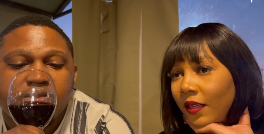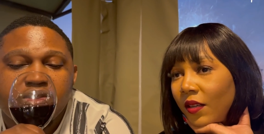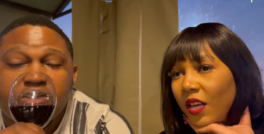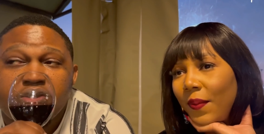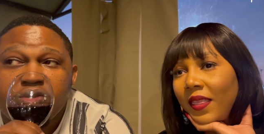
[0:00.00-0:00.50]

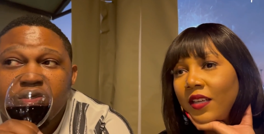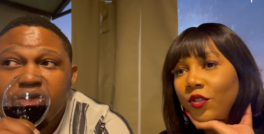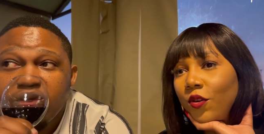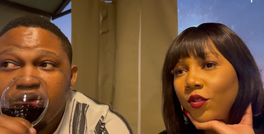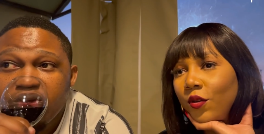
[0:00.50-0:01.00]
Speaker 1: Yeah, but they should
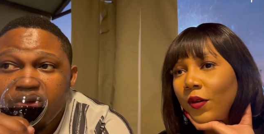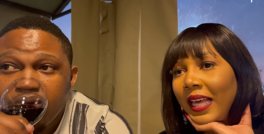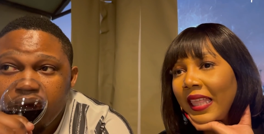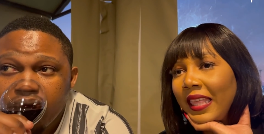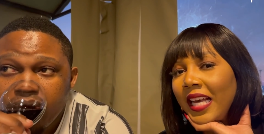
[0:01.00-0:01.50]
also
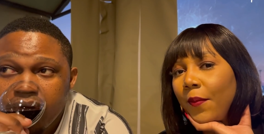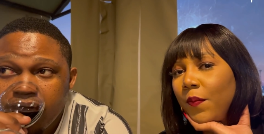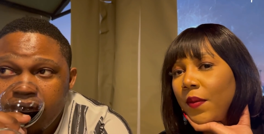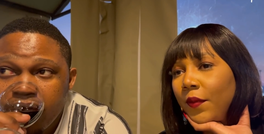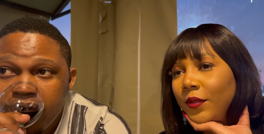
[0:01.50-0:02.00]
like think about
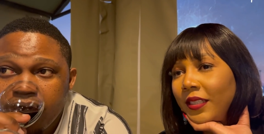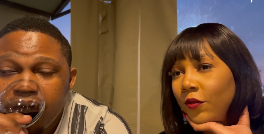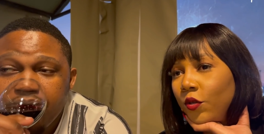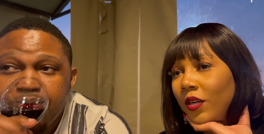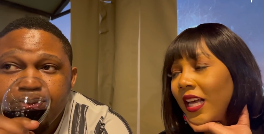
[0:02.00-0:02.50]
people who don't,
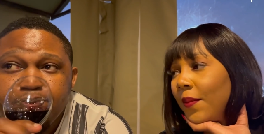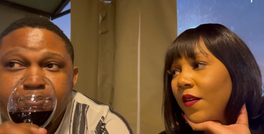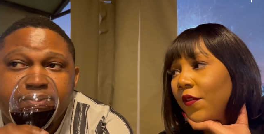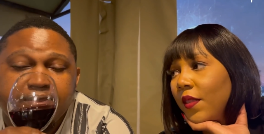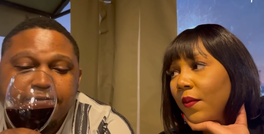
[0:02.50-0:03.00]
who don't come
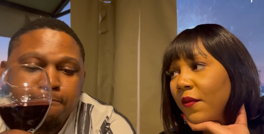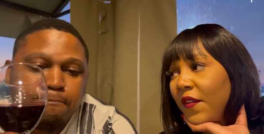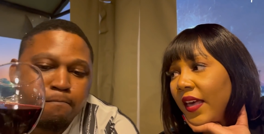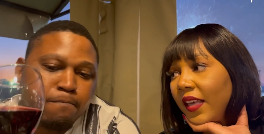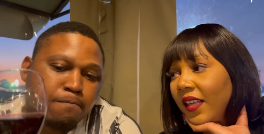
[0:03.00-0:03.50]
here for the
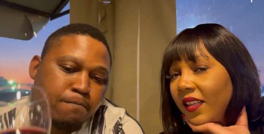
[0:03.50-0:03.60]
buffet.